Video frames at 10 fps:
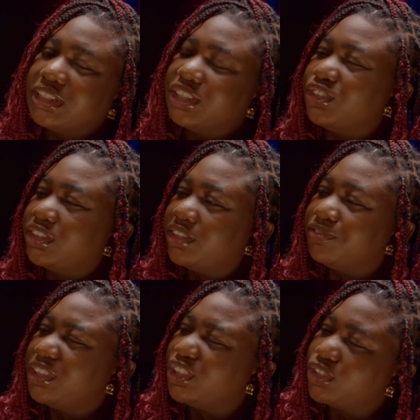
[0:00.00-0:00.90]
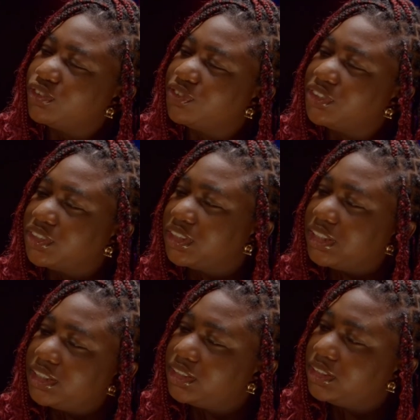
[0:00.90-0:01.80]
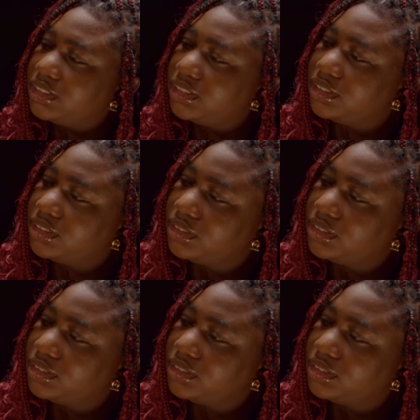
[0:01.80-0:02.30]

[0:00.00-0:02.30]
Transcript: say is your definition of success?